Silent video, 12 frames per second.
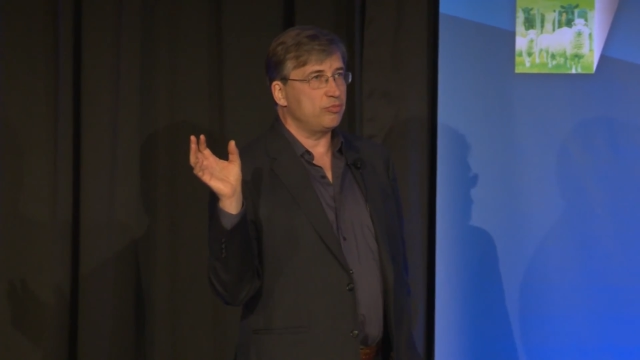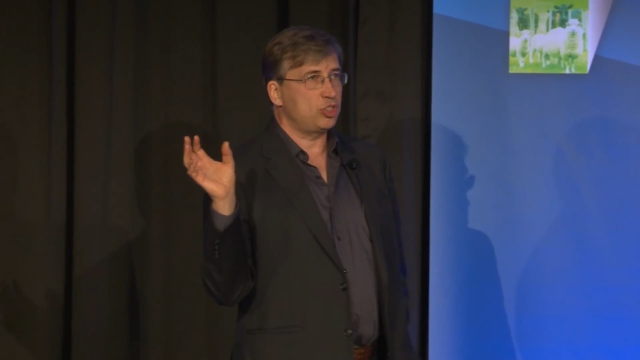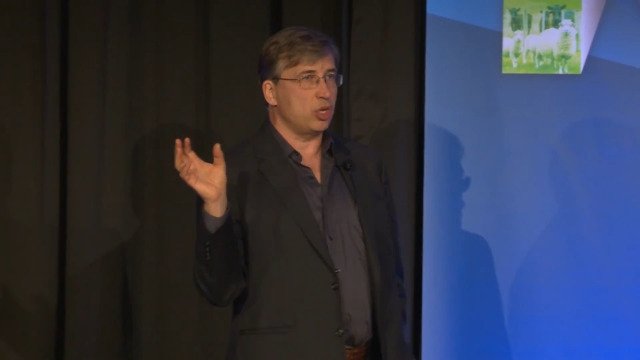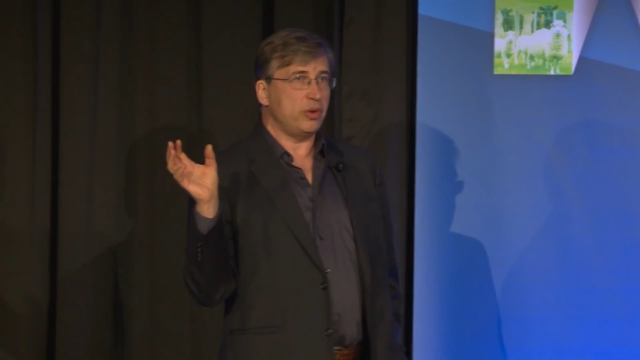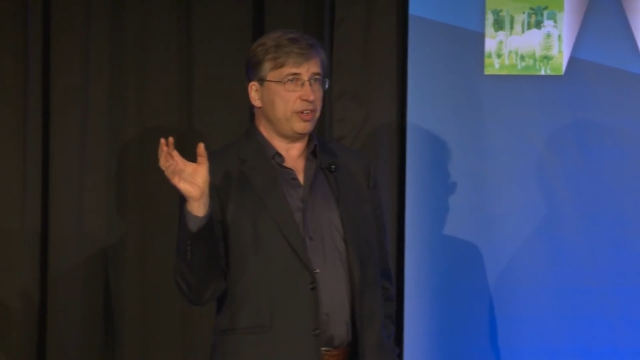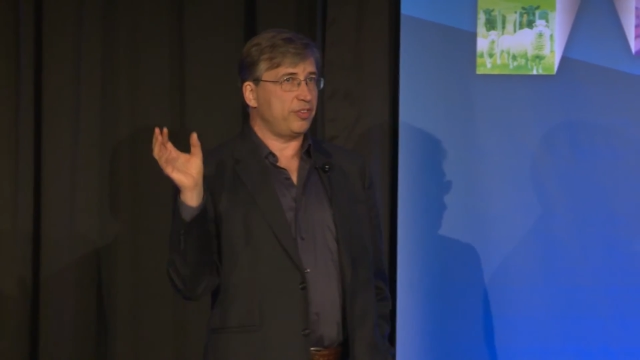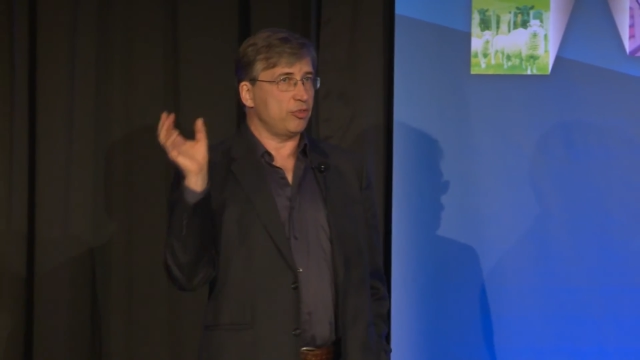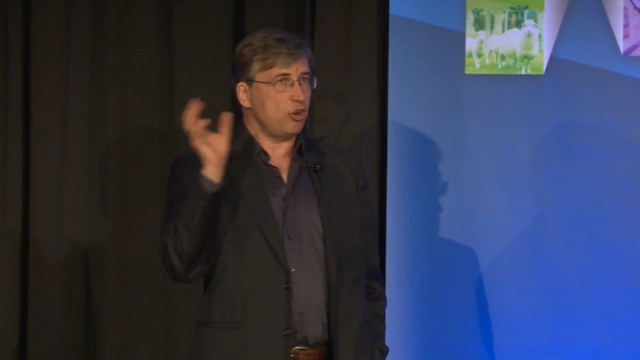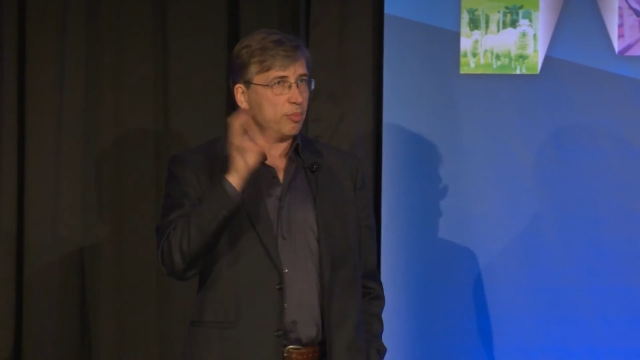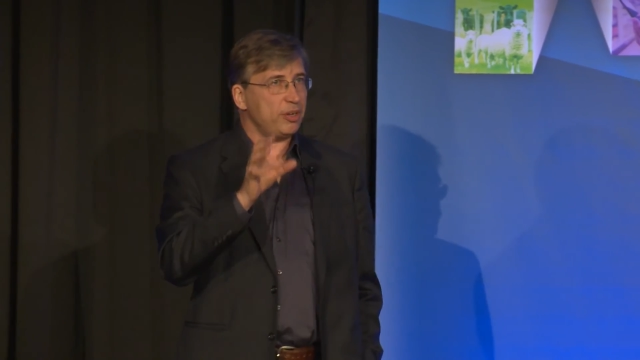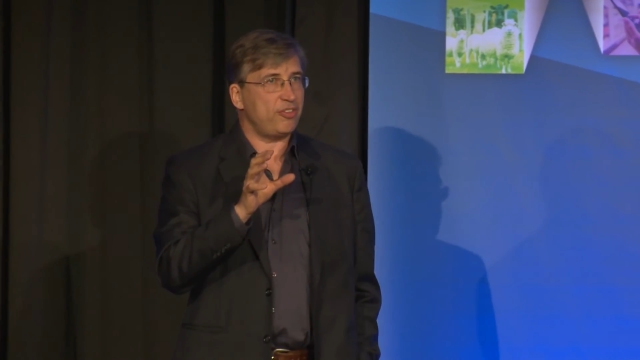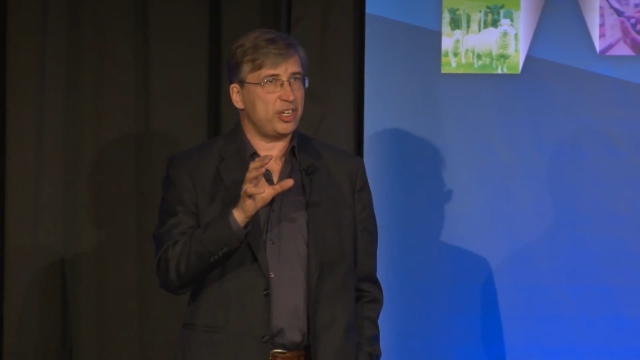So if the
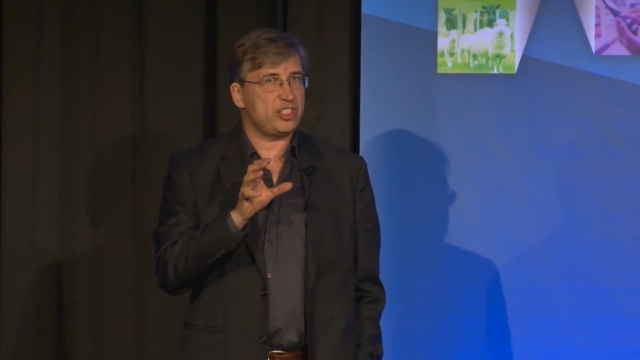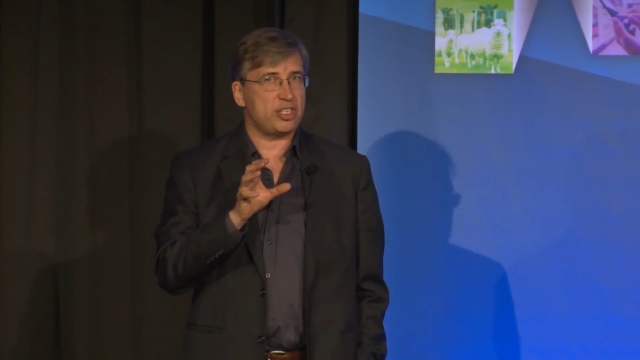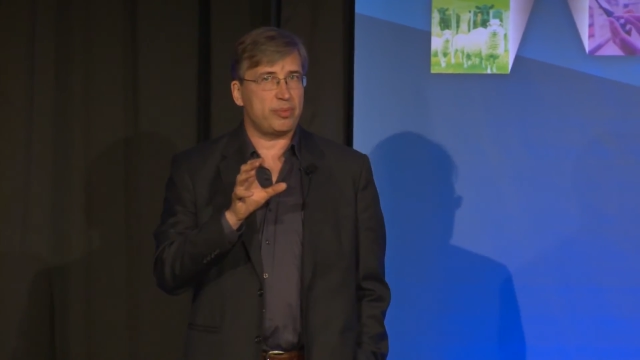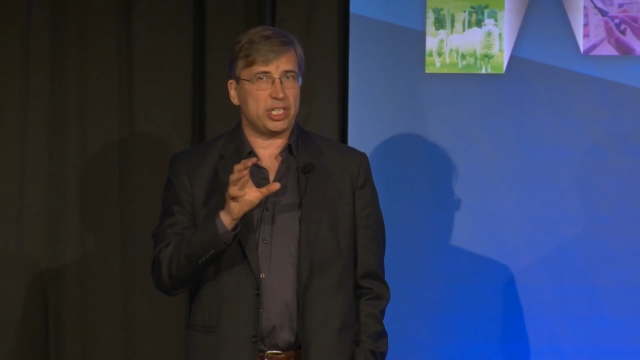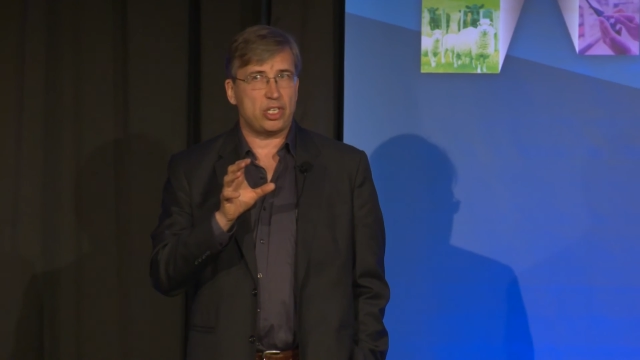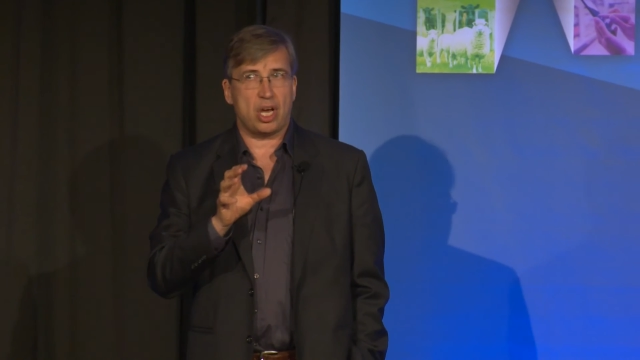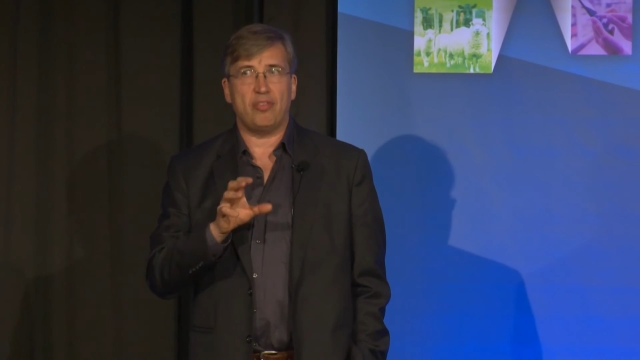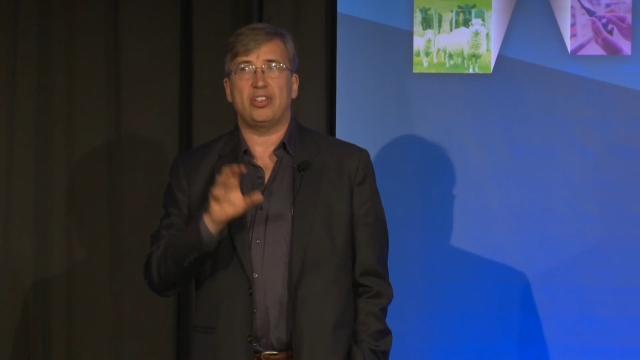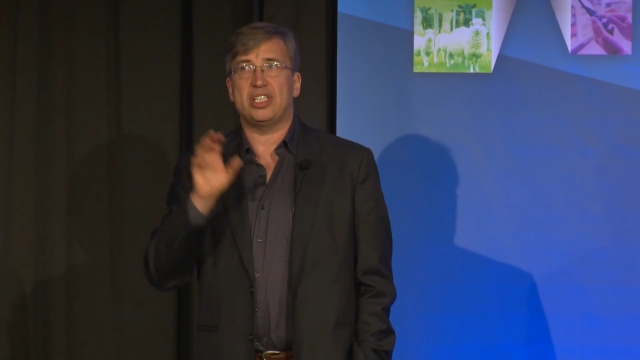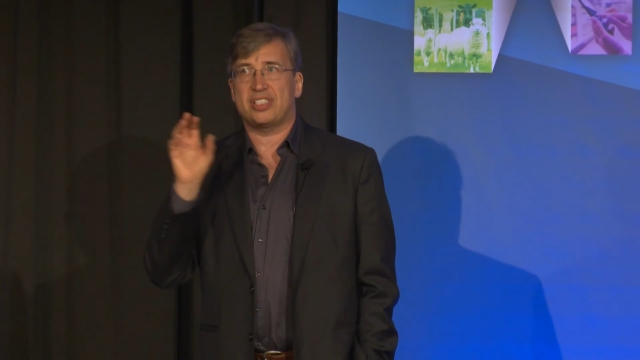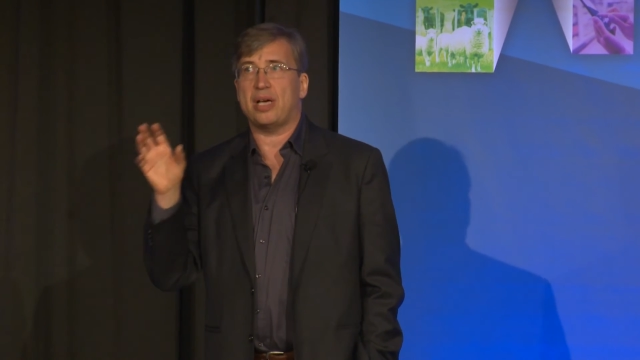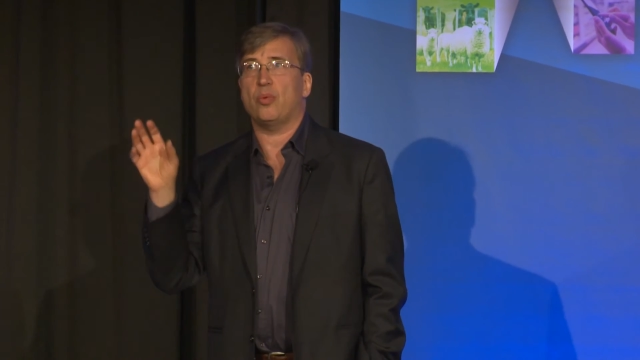robot finds something novel,
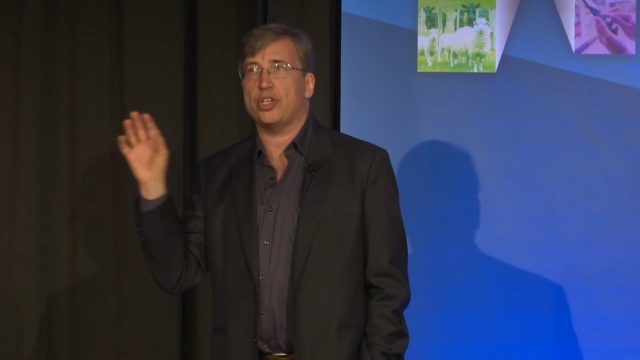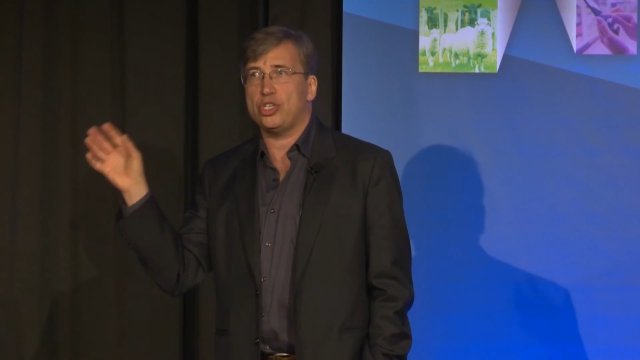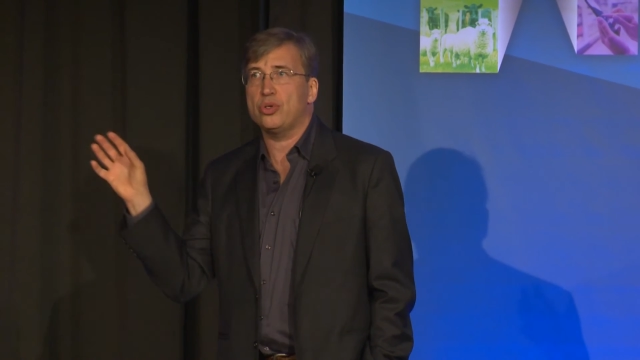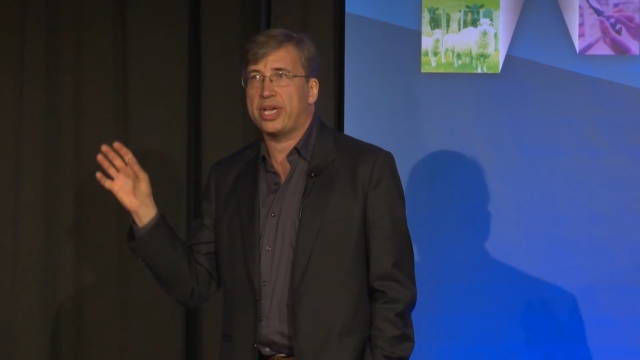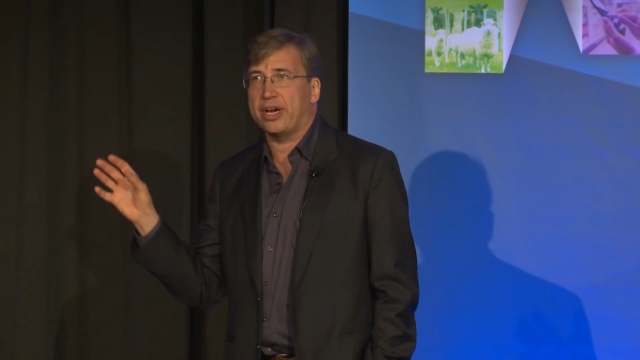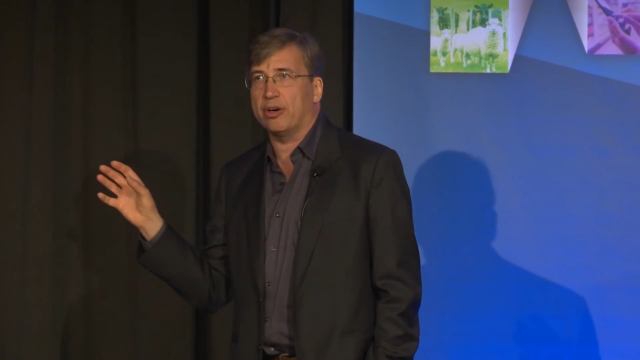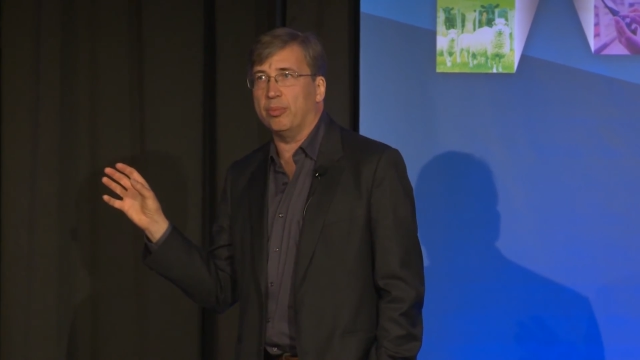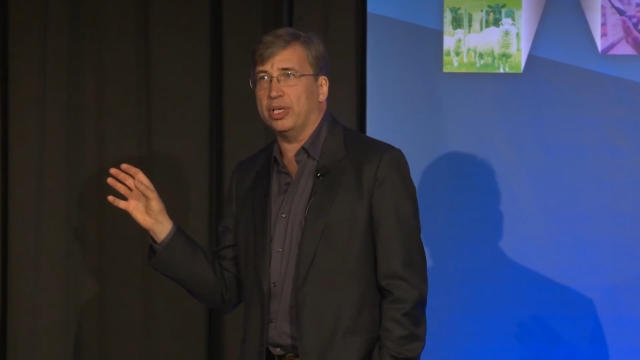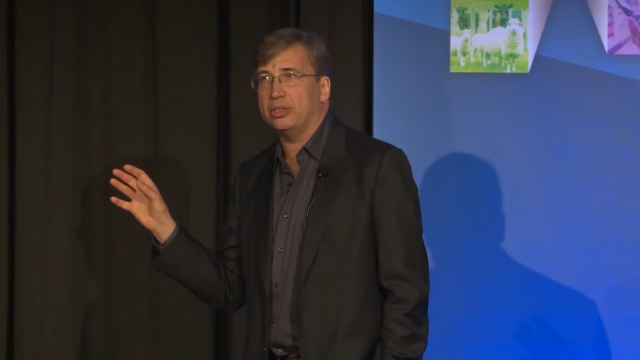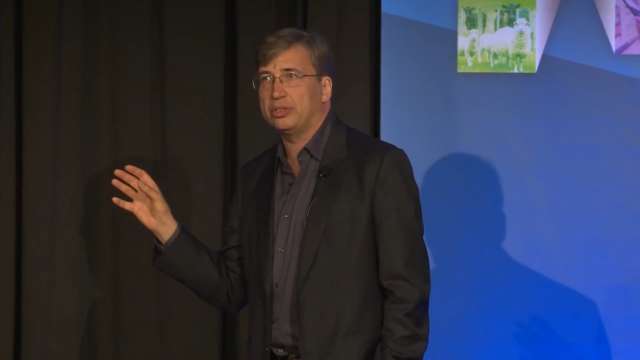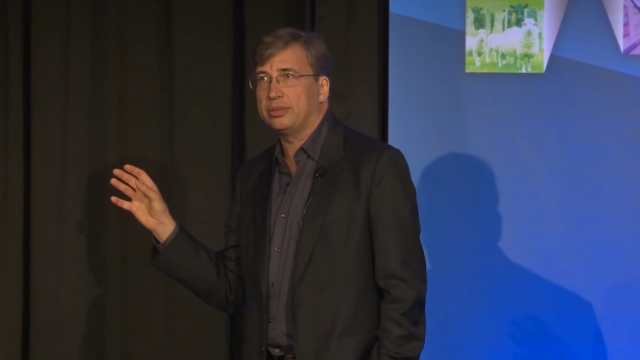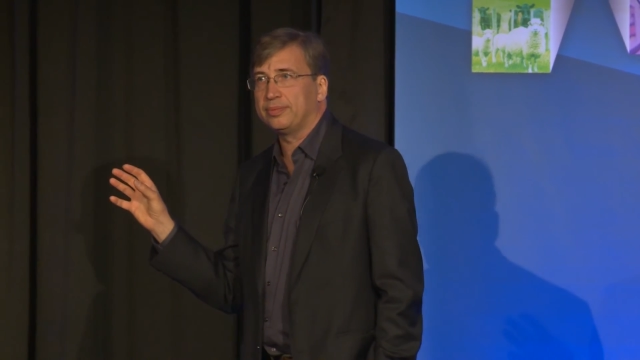is that what you care
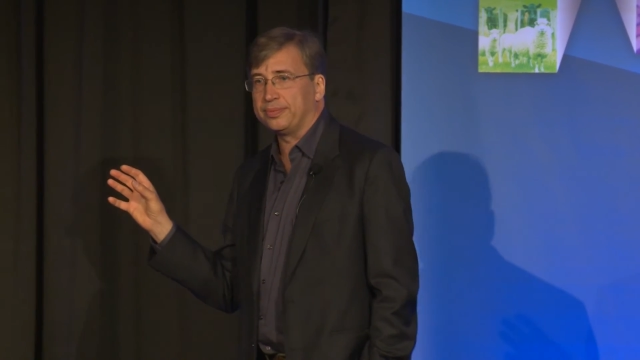about?